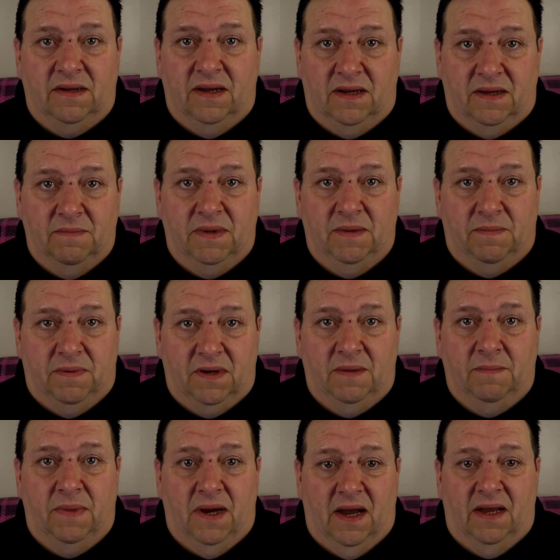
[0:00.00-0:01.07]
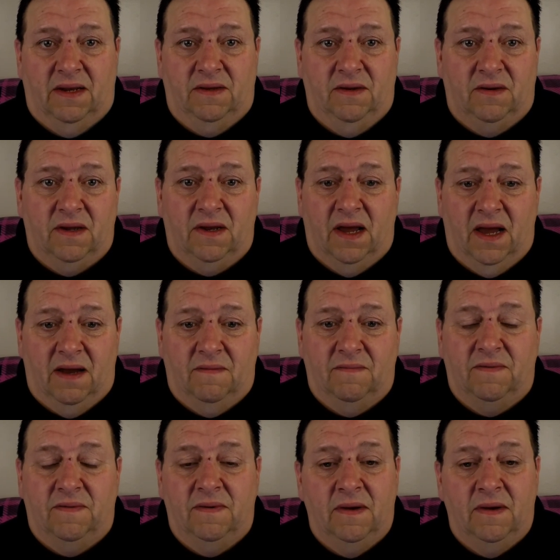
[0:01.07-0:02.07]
They can be pretty bad. You could have